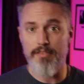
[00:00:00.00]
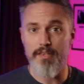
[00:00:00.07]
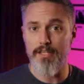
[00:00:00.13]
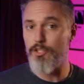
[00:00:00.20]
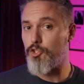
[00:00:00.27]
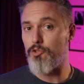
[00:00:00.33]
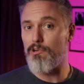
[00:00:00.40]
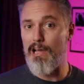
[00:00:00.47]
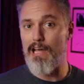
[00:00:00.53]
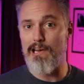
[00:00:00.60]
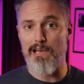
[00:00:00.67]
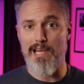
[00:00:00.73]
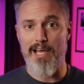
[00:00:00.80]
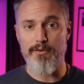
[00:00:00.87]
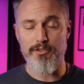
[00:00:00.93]
of things you're
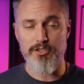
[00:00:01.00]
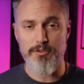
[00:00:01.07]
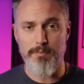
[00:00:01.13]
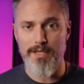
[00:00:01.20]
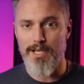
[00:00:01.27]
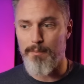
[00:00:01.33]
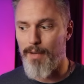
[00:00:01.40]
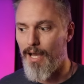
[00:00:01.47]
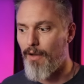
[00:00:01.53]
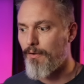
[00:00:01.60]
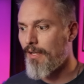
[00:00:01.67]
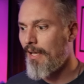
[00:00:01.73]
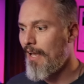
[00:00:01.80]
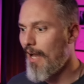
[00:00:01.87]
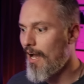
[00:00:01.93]
not allowed to speak
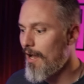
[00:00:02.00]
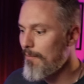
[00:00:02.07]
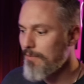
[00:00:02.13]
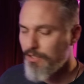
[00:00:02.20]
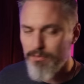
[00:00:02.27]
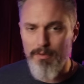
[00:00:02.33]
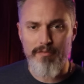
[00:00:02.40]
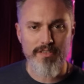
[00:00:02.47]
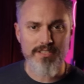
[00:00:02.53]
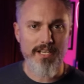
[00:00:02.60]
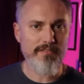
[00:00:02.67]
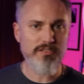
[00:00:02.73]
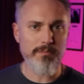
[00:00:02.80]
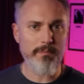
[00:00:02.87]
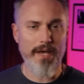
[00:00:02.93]
about, um, some of us
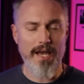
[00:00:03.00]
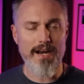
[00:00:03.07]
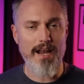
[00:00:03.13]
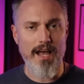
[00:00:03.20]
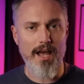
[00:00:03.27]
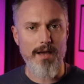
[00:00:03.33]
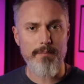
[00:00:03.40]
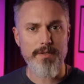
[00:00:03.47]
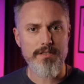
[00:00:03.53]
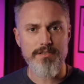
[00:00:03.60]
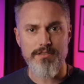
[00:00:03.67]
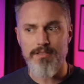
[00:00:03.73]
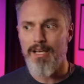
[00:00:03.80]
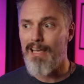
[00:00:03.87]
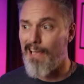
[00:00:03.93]
have some bad
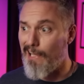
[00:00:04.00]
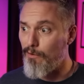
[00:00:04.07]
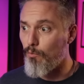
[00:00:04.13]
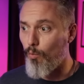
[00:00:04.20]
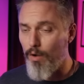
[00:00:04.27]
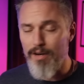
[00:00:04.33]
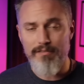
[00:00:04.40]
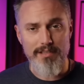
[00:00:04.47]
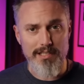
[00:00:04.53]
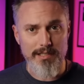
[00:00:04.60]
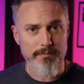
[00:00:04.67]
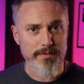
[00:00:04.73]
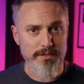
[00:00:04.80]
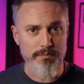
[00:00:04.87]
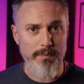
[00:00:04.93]
habits, and one of
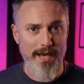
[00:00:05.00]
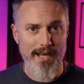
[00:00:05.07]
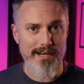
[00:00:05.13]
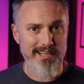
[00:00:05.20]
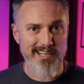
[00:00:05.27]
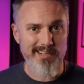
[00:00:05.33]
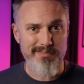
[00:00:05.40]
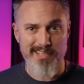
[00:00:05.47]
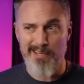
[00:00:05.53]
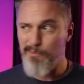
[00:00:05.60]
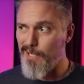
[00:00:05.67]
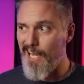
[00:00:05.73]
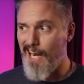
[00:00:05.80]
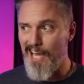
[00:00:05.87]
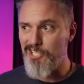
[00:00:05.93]
them is bad enough that
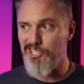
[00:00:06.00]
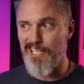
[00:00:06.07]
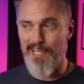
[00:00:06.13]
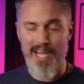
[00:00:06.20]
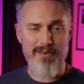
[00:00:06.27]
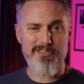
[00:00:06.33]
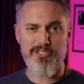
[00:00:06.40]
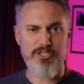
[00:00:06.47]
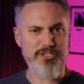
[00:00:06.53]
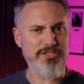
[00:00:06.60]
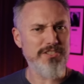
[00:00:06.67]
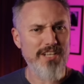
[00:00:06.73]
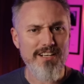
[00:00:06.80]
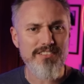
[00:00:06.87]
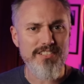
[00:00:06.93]
we're not actually allowed to
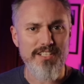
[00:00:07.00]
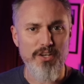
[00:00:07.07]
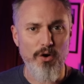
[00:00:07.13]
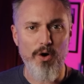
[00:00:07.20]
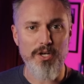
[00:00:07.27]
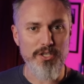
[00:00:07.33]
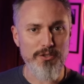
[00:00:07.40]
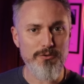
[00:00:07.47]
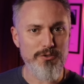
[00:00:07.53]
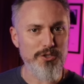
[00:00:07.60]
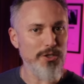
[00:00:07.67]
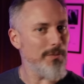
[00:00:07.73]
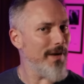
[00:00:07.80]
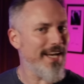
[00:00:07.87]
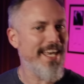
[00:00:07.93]
discuss it on
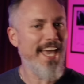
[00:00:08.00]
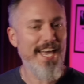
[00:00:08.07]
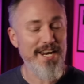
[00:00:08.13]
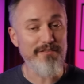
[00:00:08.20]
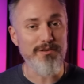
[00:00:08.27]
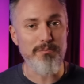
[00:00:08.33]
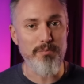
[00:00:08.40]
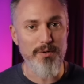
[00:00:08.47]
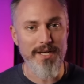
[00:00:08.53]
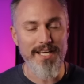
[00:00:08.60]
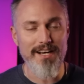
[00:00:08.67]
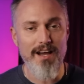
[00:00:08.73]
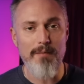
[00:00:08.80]
YouTube. I can't even bring it